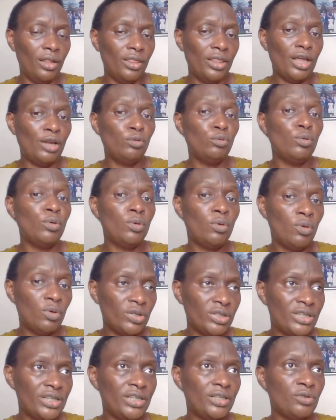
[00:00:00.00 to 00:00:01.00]
that will
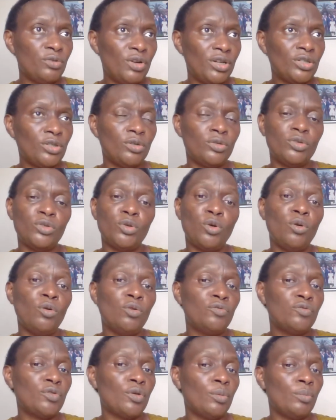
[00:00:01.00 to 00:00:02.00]
cause this relation to
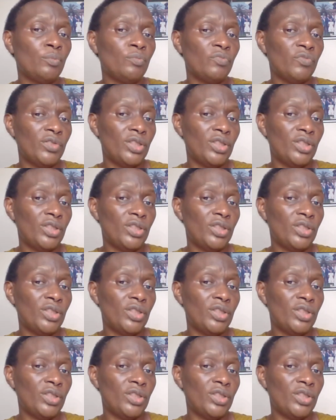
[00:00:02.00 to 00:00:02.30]
go from